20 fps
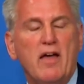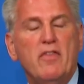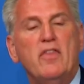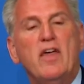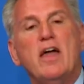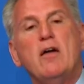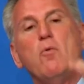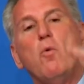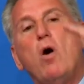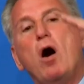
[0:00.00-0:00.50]
And
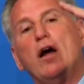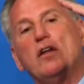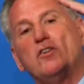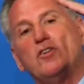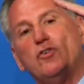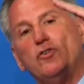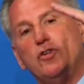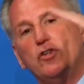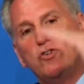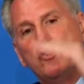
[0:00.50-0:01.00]
they
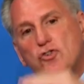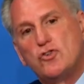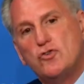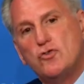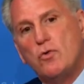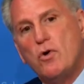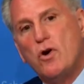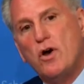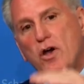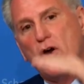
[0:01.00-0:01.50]
want to
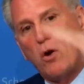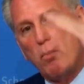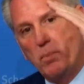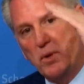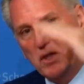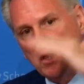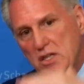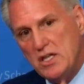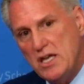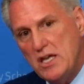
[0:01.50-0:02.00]
destroy our
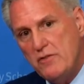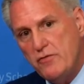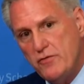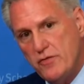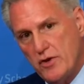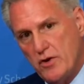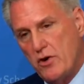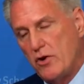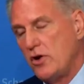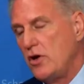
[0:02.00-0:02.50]

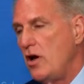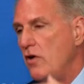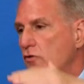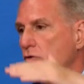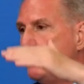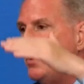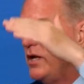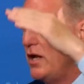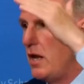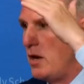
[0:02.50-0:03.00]
belief in our
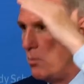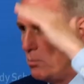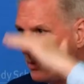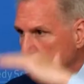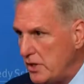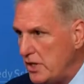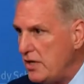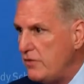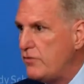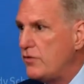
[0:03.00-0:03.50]
government and a
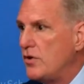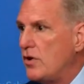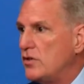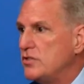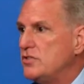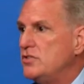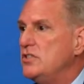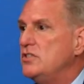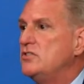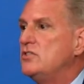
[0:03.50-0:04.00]
belief in
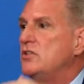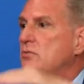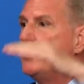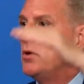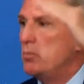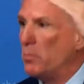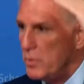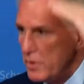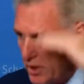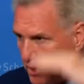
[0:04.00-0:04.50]
our system
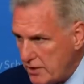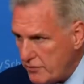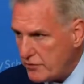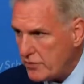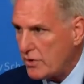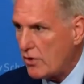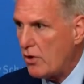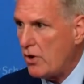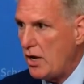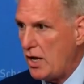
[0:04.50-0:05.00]
and a
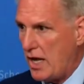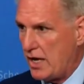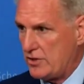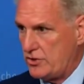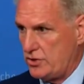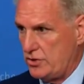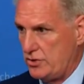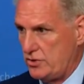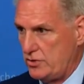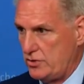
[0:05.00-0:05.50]
belief in our
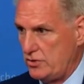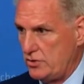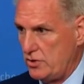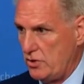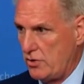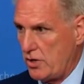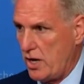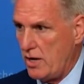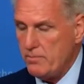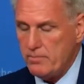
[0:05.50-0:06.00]
elections.
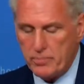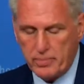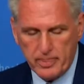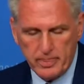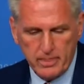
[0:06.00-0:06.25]
Okay.